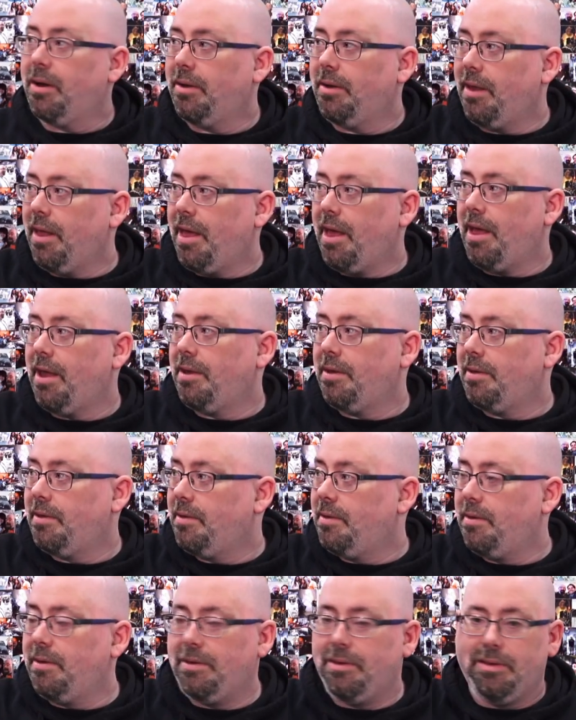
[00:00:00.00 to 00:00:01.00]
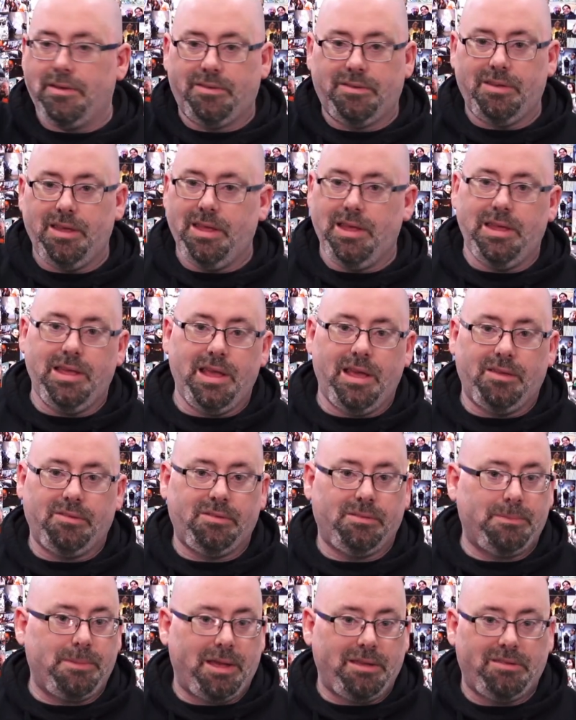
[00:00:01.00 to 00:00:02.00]
And
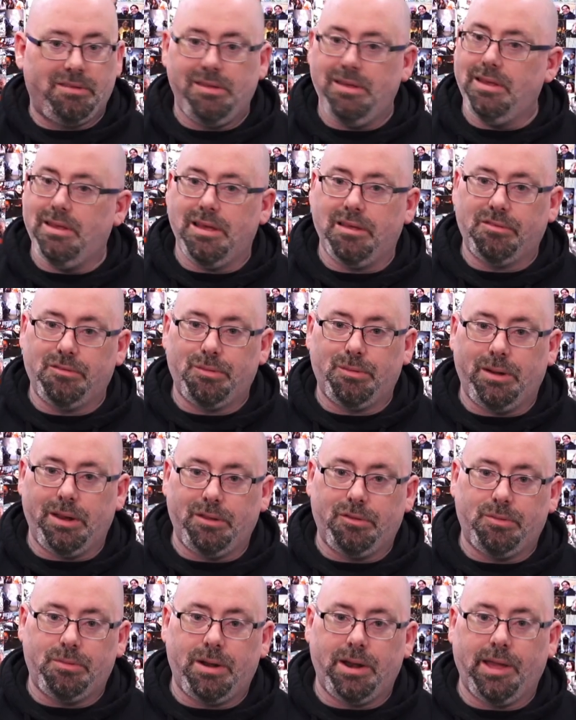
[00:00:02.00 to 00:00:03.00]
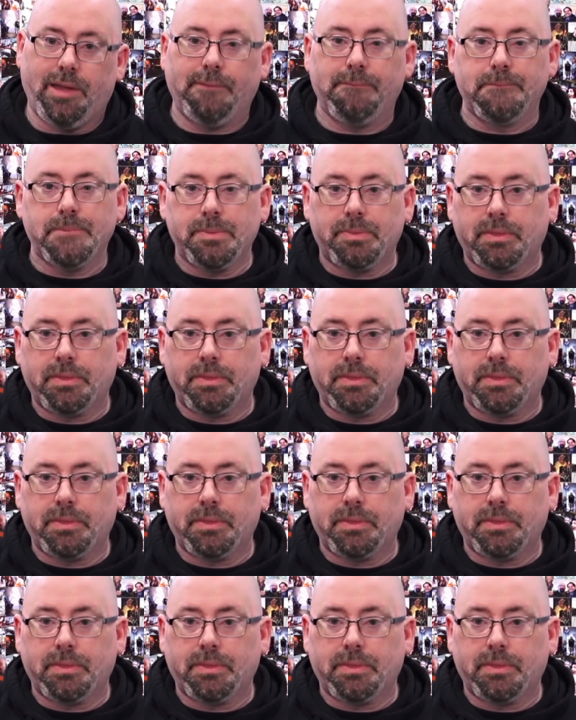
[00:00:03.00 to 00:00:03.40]
CES, by CES 2020,